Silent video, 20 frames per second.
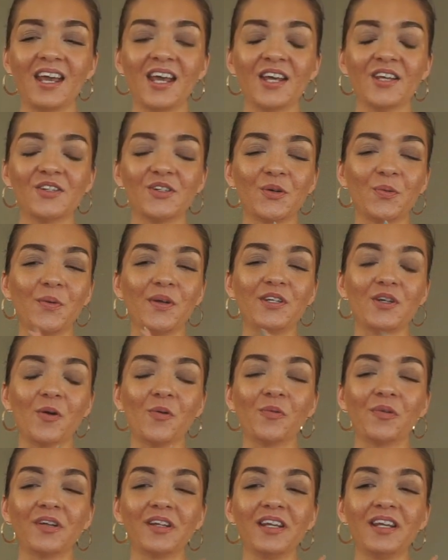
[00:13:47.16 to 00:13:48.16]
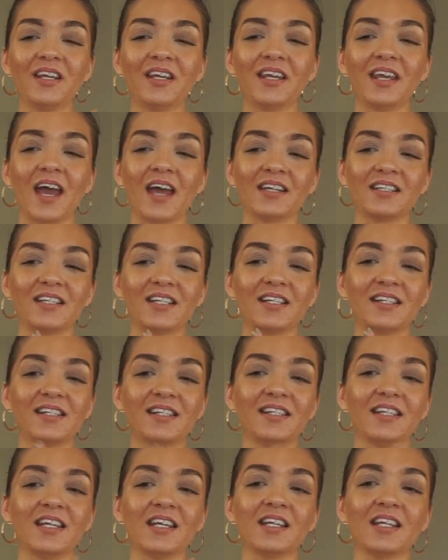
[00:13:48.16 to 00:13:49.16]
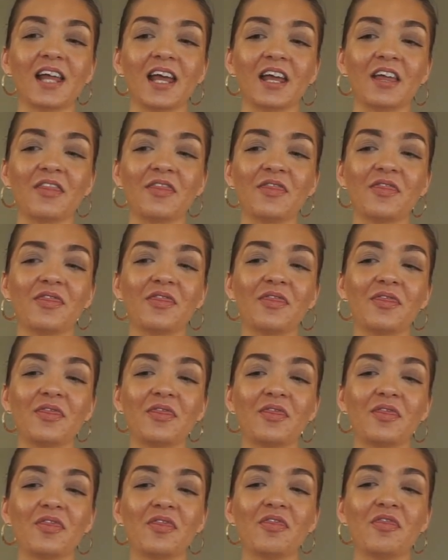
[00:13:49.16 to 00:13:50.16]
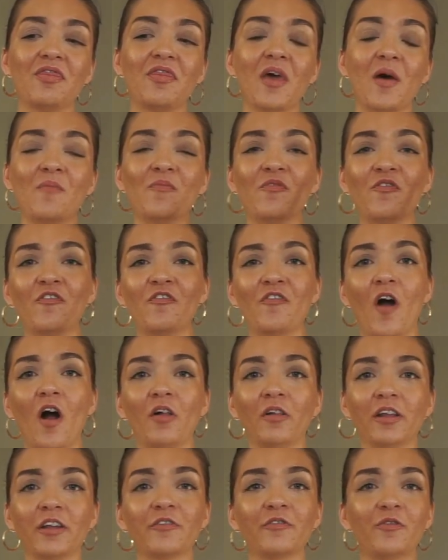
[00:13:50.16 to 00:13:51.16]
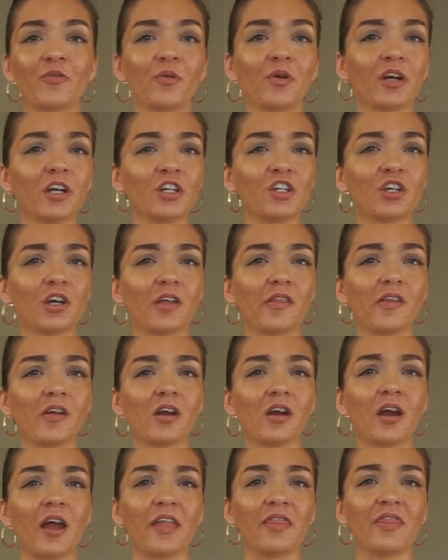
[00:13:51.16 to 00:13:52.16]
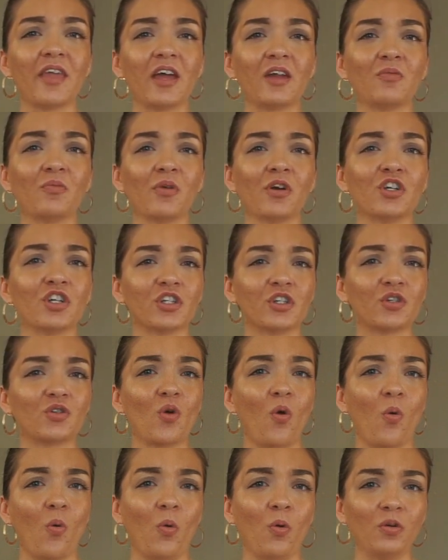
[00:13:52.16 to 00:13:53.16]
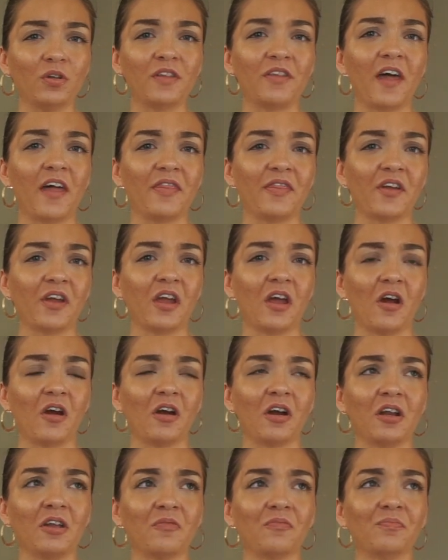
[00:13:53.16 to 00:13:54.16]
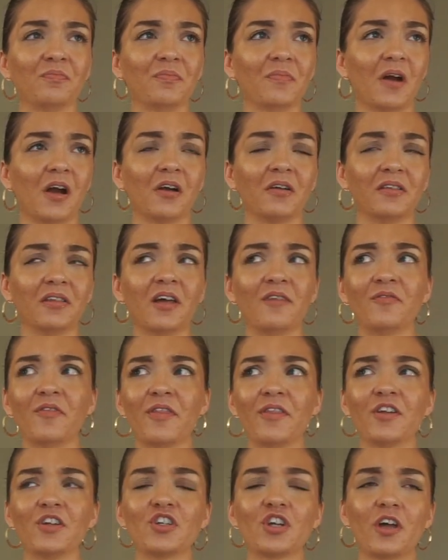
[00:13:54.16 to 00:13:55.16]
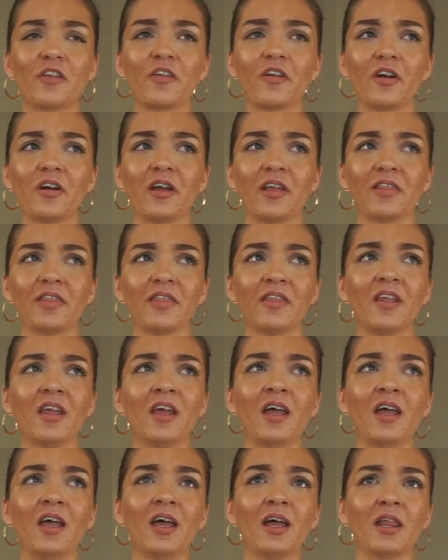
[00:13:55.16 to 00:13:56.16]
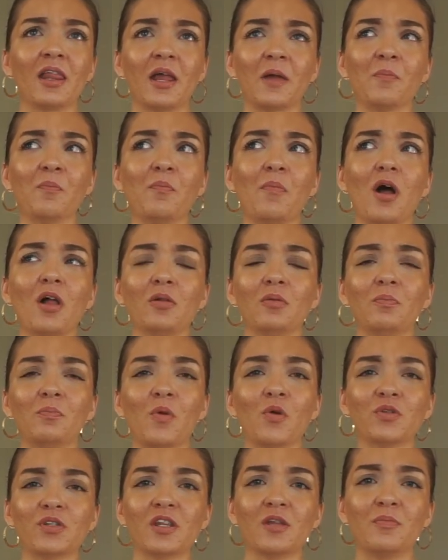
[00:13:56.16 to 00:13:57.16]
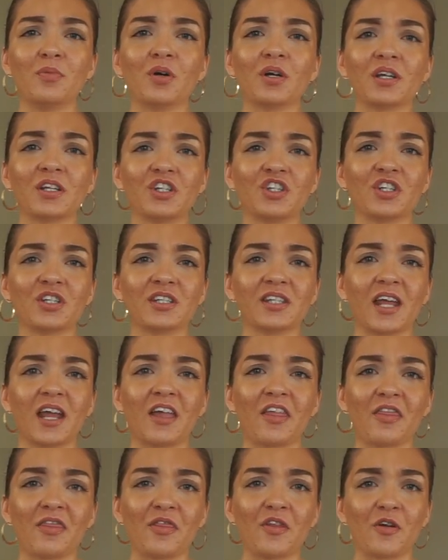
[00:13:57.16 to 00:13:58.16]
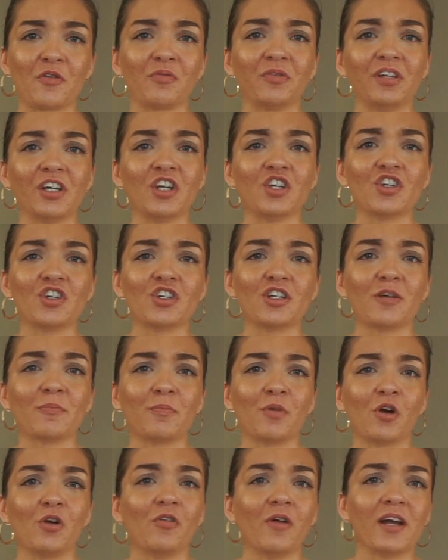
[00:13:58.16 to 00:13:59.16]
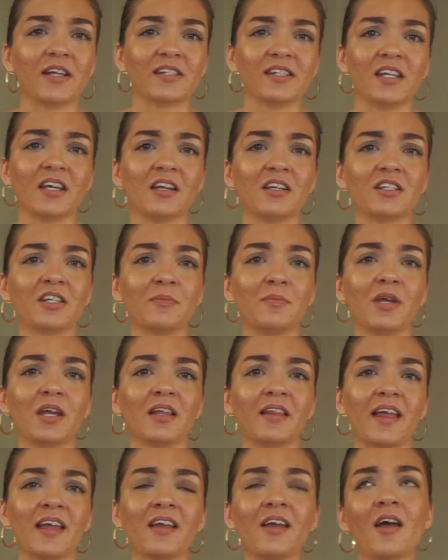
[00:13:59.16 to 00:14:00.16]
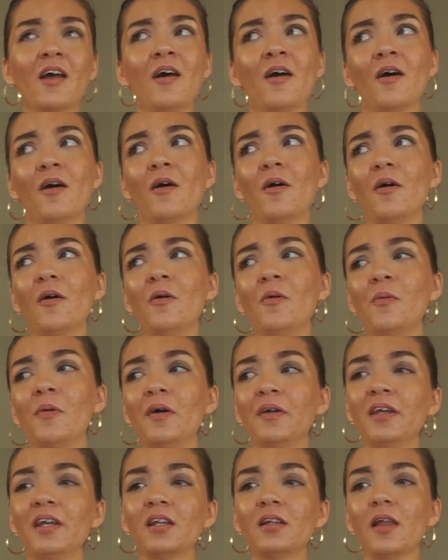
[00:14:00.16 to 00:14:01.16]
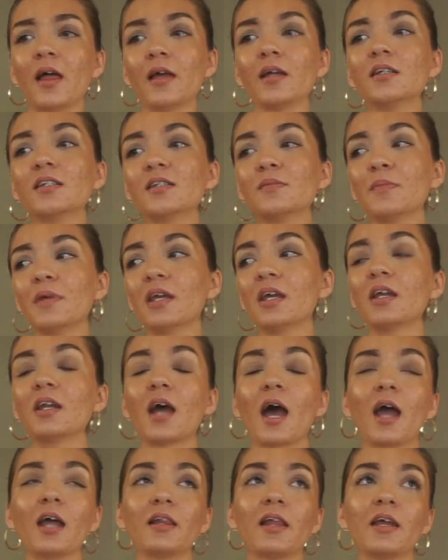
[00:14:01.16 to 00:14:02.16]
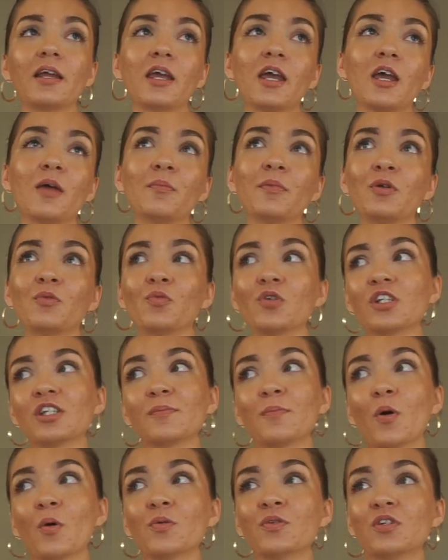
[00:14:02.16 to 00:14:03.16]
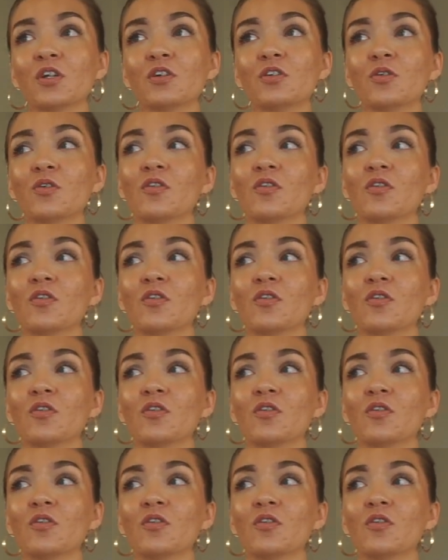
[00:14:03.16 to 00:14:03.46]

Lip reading: So we don't really get to see like them falling for each other, and then we're just told that they already are in love with each other, and like most of the book is just like their relationship progressing to being like, oh, well, he likes me and I like him and we're supposed to do